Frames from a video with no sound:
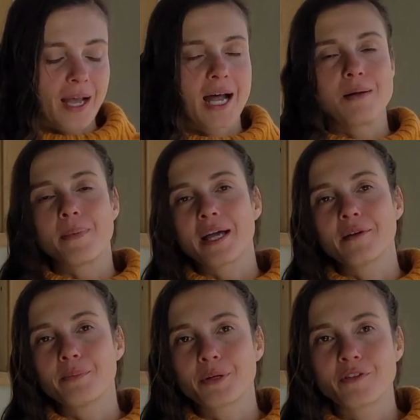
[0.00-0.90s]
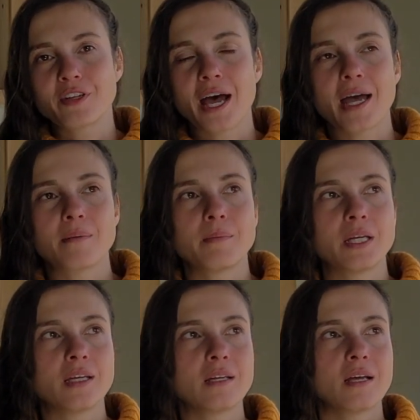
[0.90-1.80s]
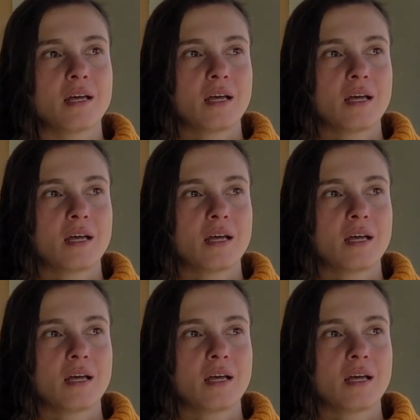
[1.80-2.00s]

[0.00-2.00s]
And by improved I mean